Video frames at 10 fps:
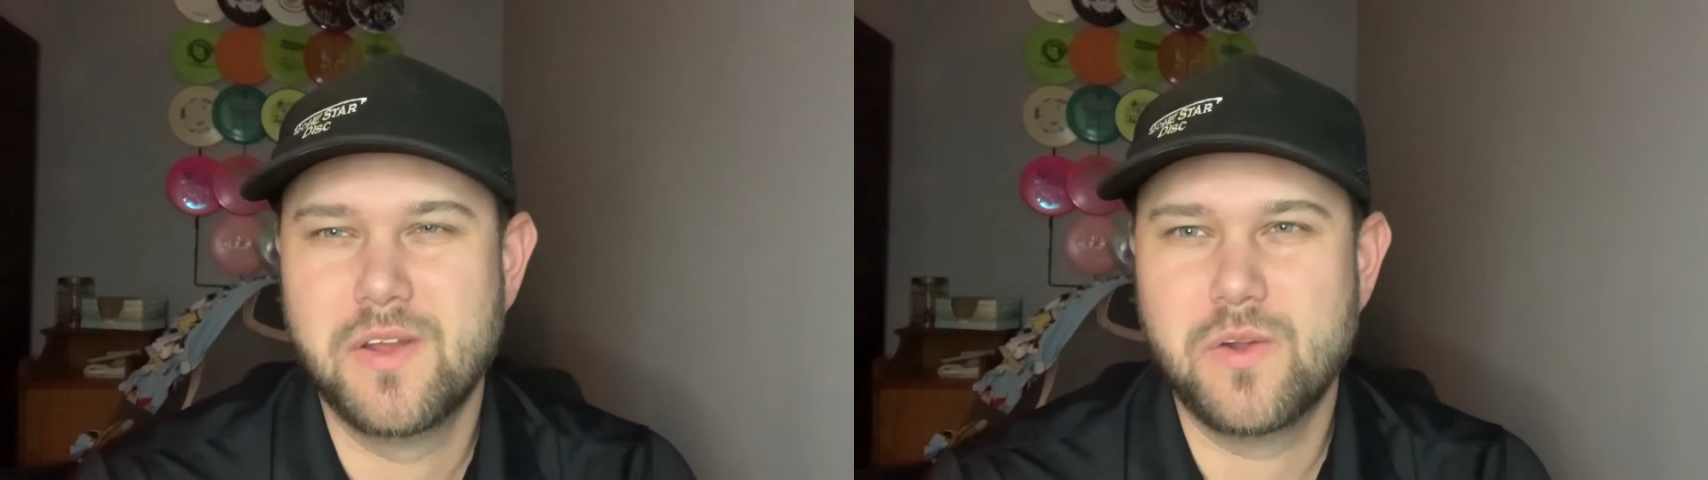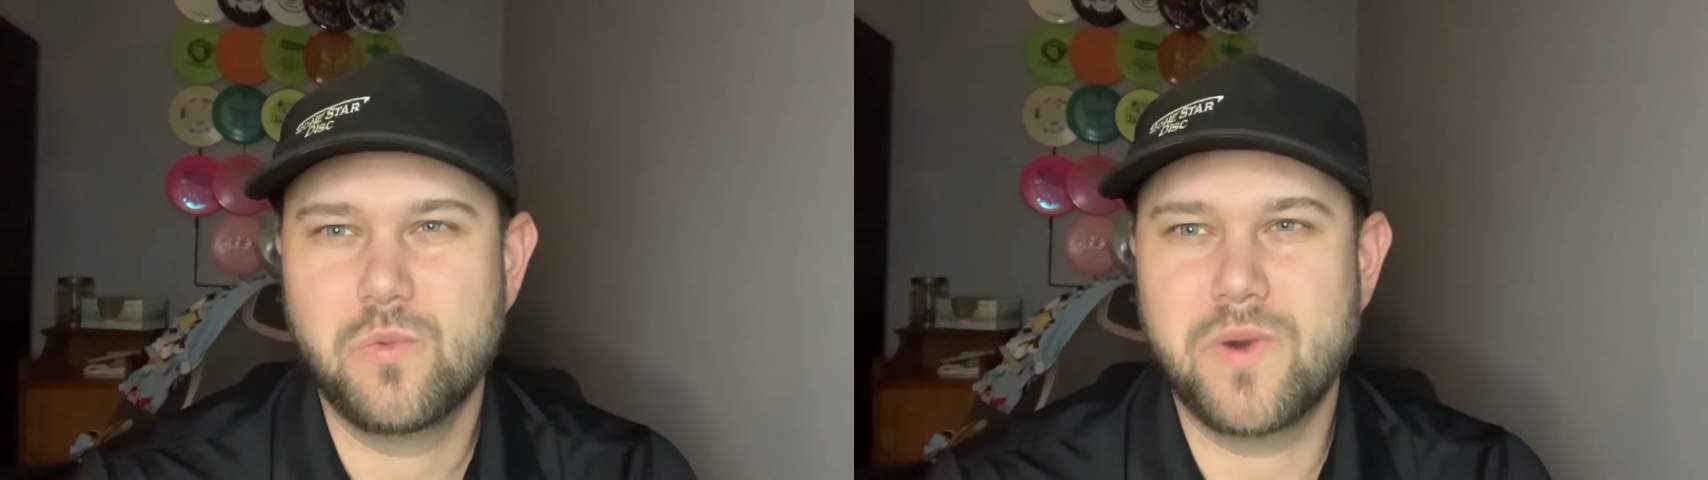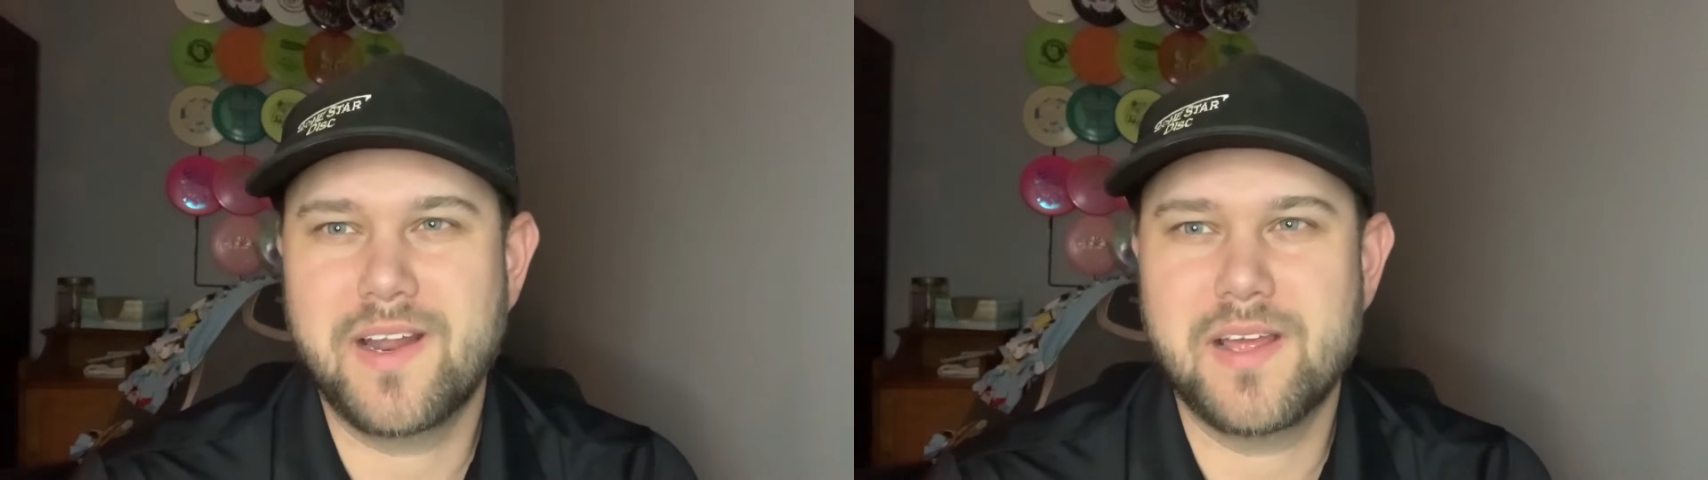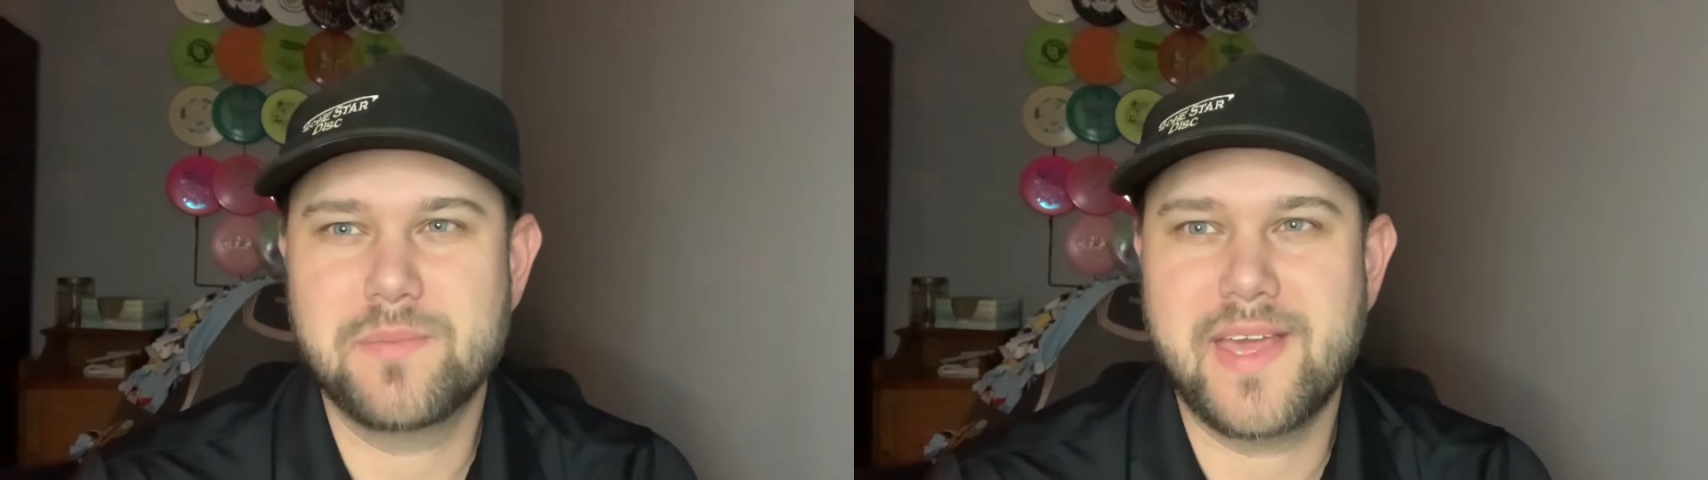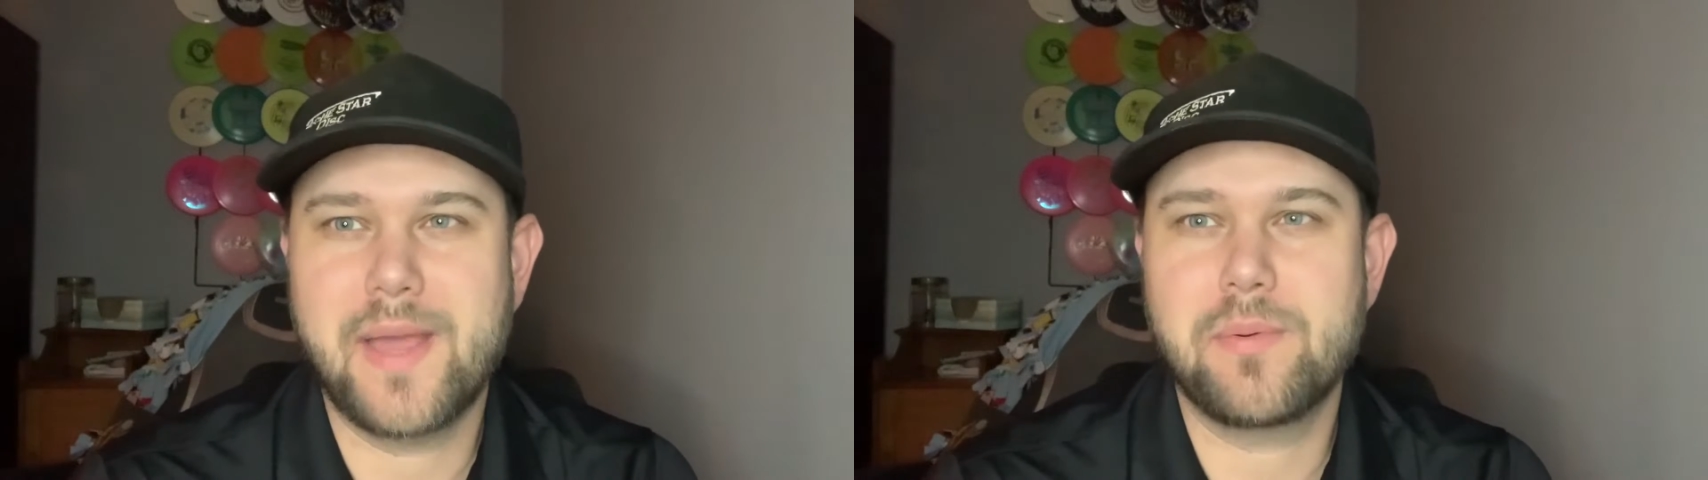what I'm
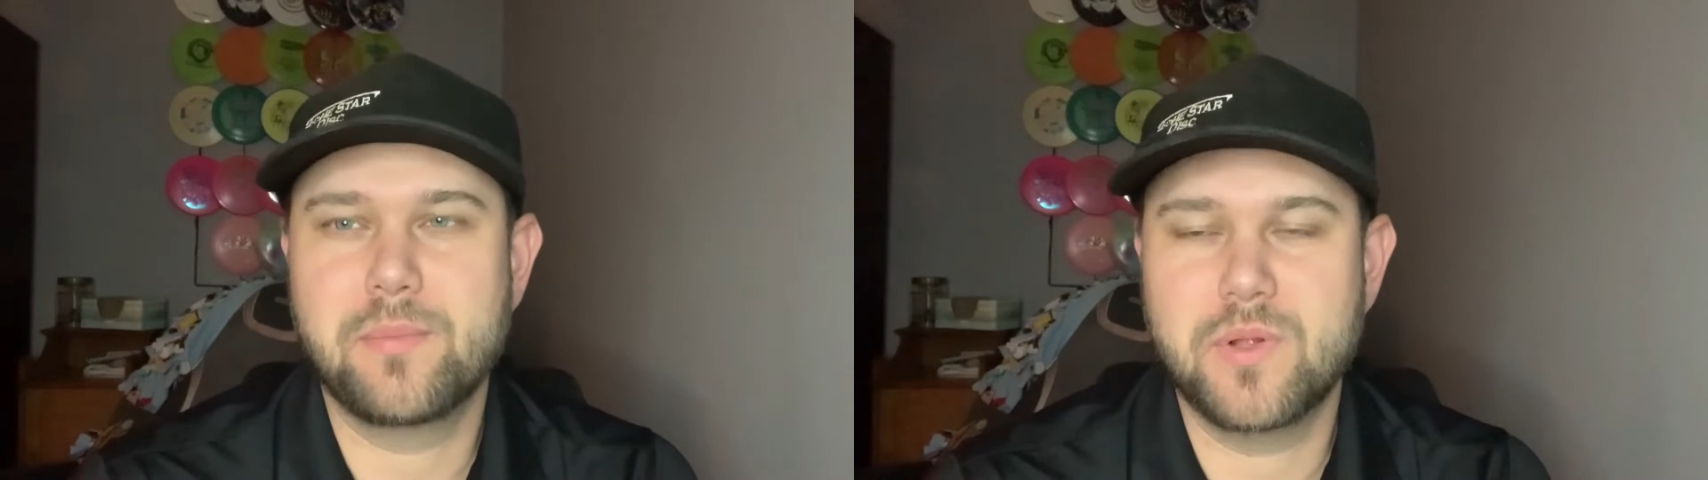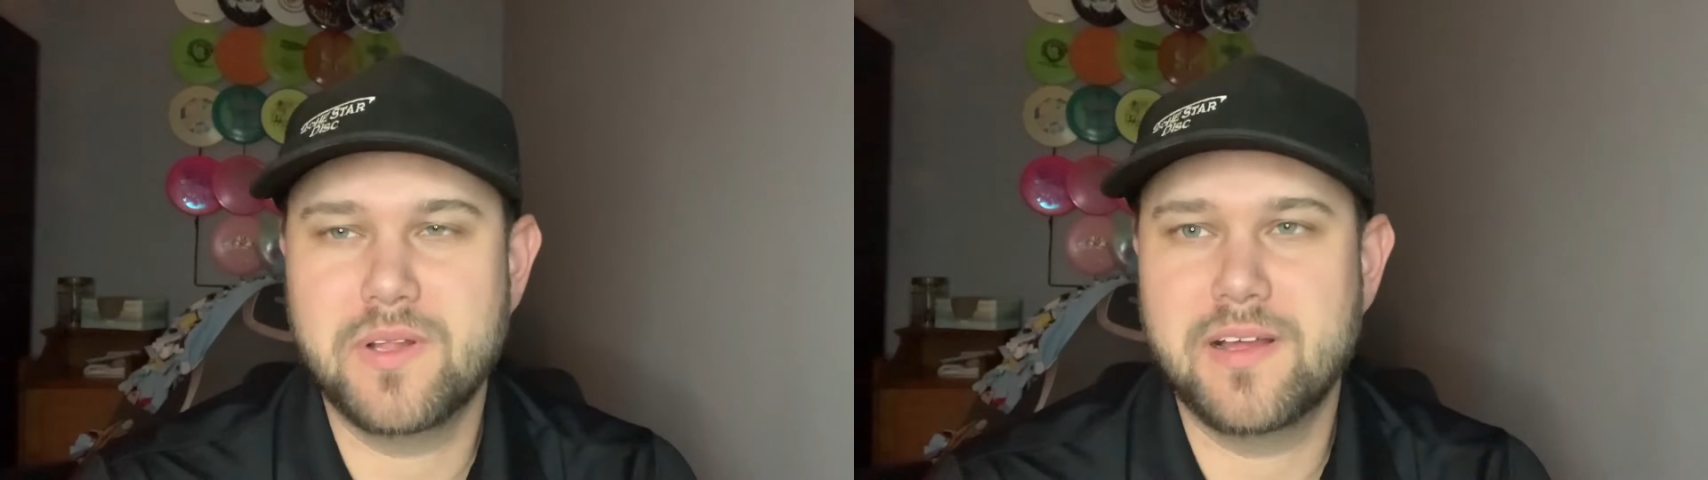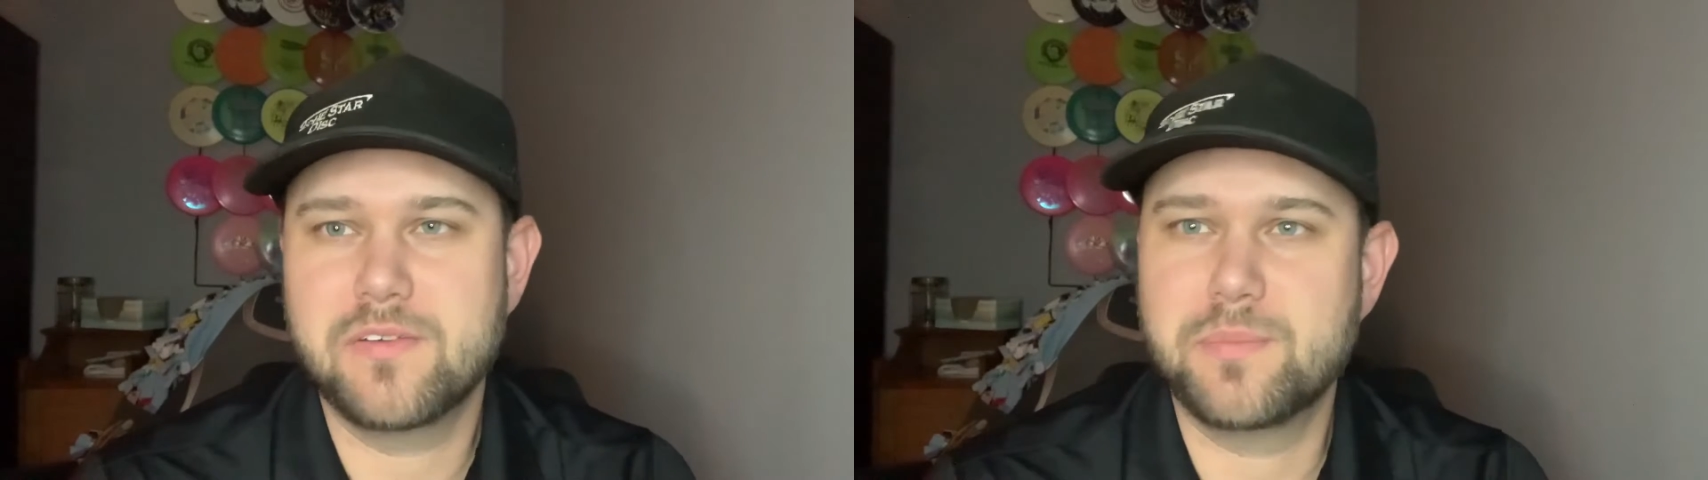capable of,